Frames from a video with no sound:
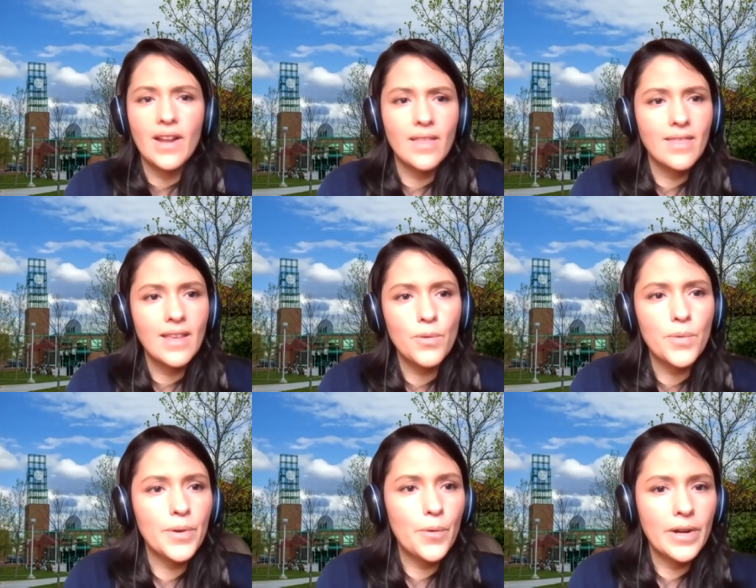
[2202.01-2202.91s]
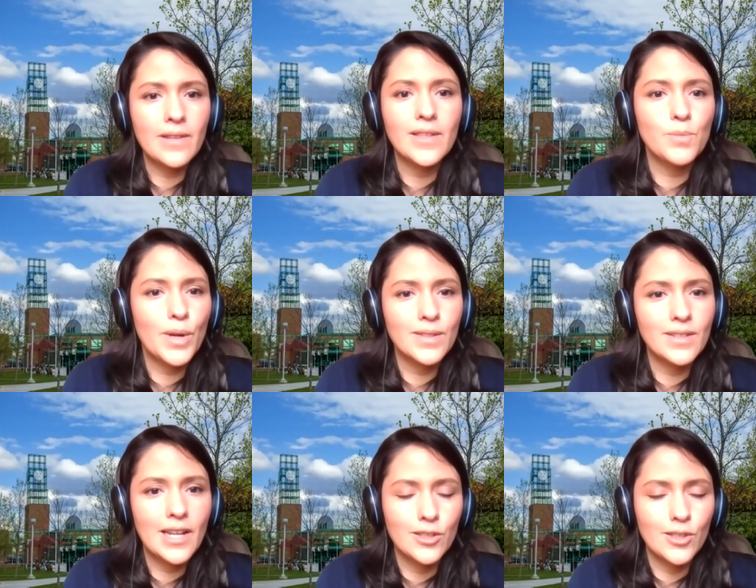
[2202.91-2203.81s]
I think we're recording this
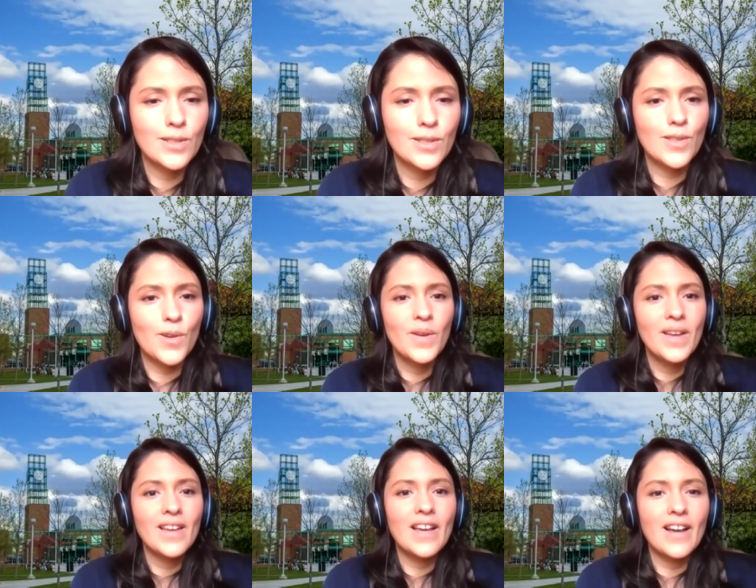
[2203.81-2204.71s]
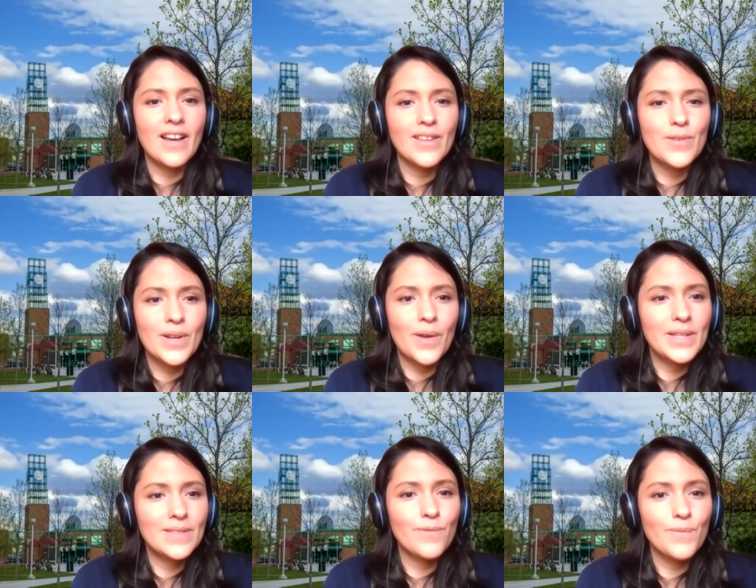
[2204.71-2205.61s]
presentation, so uh, you can
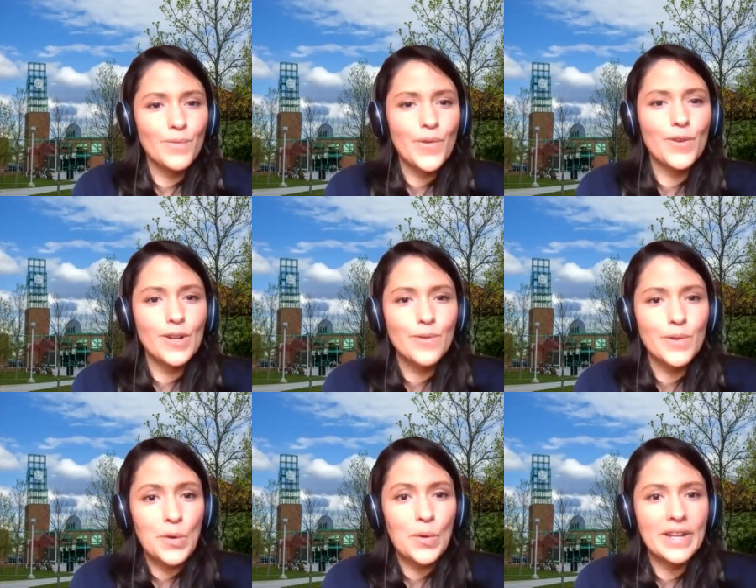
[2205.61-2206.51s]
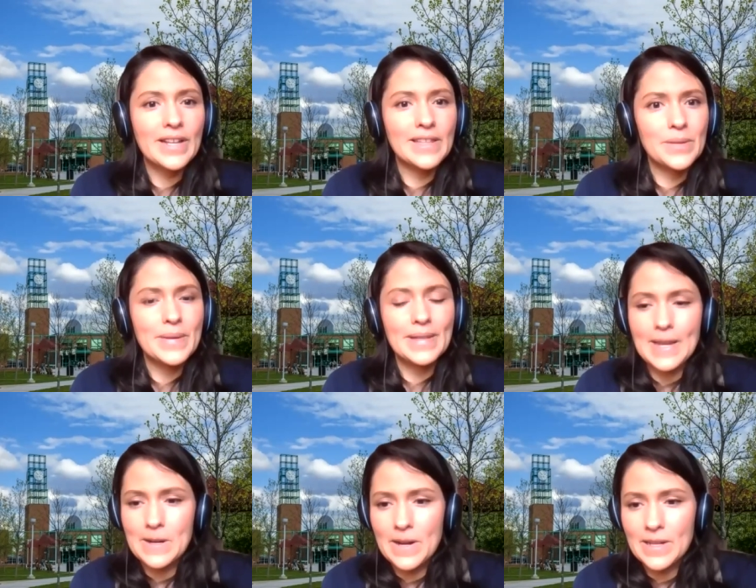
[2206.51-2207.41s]
always refer to the recording a little bit
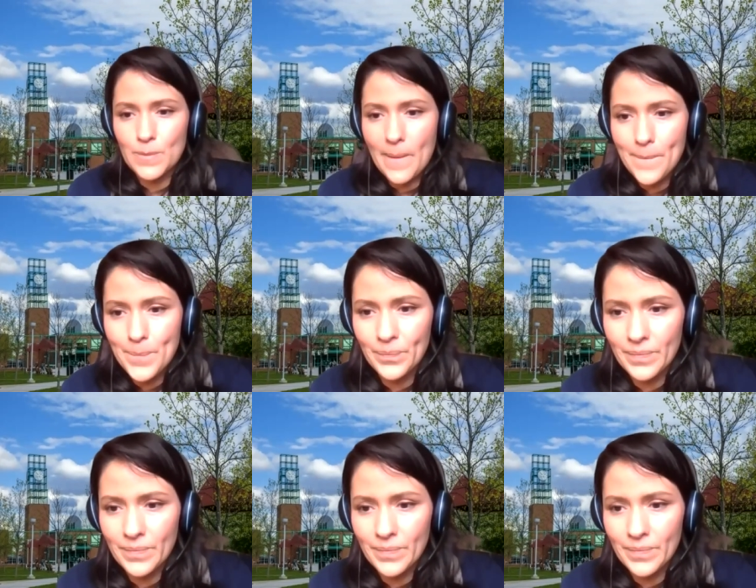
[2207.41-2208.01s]
later as well.